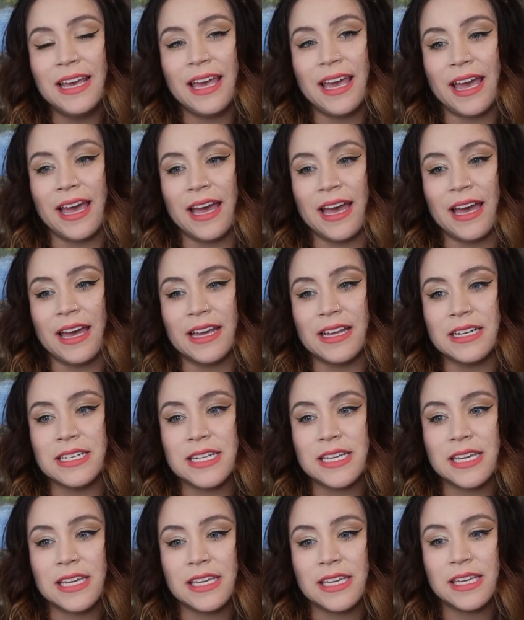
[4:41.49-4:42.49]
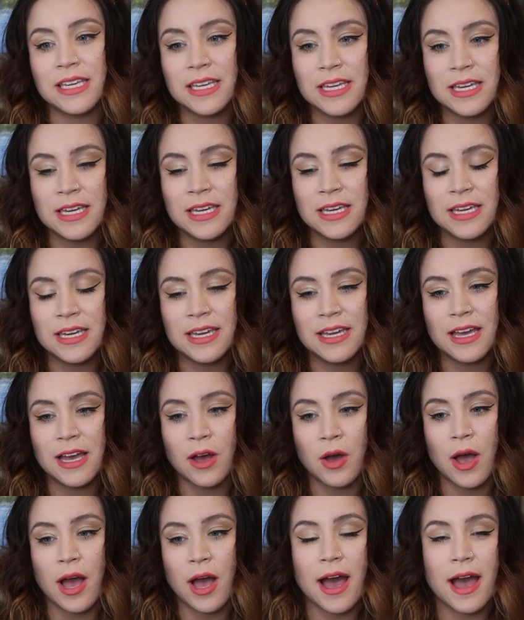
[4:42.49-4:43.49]
and he
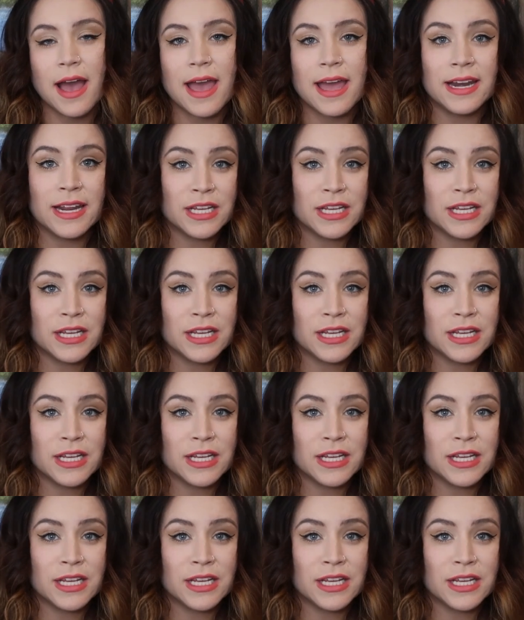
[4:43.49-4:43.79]
and